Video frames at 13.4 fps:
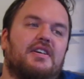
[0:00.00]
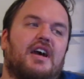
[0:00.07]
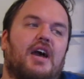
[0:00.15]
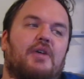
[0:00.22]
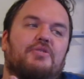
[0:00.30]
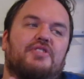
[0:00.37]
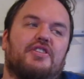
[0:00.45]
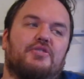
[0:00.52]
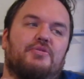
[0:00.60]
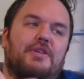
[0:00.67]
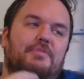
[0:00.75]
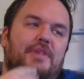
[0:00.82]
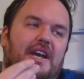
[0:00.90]
I was on the
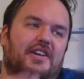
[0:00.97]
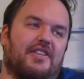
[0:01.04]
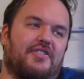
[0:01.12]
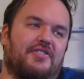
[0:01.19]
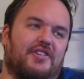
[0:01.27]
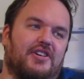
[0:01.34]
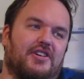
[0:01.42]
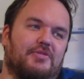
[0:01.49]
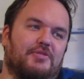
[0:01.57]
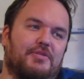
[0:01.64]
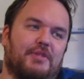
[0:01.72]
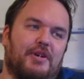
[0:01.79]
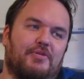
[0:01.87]
way back to the farm
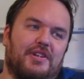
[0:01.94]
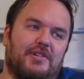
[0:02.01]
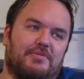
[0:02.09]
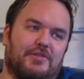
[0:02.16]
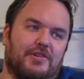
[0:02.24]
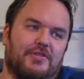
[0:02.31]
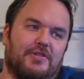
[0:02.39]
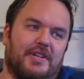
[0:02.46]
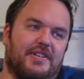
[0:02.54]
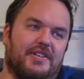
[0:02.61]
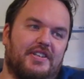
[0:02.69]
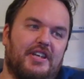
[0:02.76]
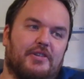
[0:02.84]
when my wheel broke,
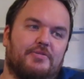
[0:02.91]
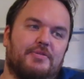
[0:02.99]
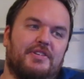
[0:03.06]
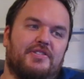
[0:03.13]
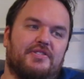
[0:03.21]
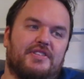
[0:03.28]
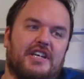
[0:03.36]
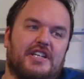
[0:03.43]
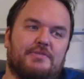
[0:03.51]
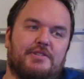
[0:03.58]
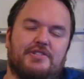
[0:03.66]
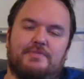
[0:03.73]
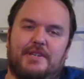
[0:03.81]
and he helped me to attach
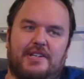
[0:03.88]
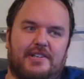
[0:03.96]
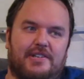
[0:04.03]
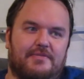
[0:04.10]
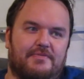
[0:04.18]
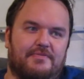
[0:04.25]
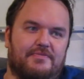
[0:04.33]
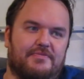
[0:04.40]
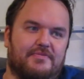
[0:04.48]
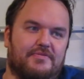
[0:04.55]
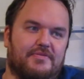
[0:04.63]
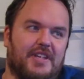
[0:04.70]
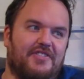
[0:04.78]
my spare.
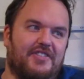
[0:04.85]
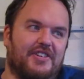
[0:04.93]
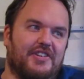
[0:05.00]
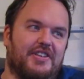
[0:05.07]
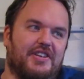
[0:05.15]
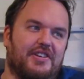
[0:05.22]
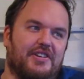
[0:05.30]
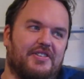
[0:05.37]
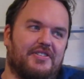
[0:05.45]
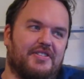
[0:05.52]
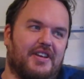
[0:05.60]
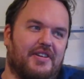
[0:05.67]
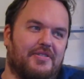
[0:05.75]
I found it
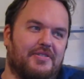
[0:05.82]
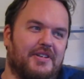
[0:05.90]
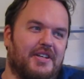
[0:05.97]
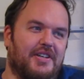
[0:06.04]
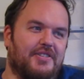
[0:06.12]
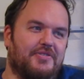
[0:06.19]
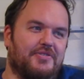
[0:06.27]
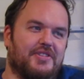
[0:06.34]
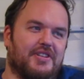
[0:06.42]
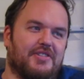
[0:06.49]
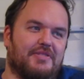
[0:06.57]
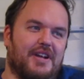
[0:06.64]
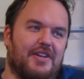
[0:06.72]
curious how you
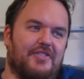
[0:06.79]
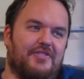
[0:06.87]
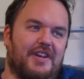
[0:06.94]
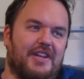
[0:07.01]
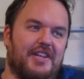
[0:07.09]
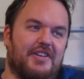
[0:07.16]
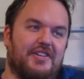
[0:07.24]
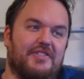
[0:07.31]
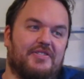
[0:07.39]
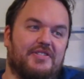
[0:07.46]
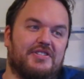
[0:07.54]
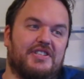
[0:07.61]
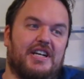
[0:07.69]
stuck around finding
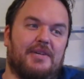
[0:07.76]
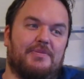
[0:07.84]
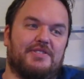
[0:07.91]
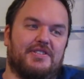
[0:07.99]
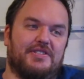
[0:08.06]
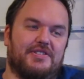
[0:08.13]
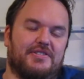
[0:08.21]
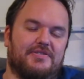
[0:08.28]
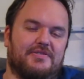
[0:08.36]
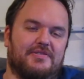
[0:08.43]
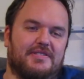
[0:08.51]
different jobs to do.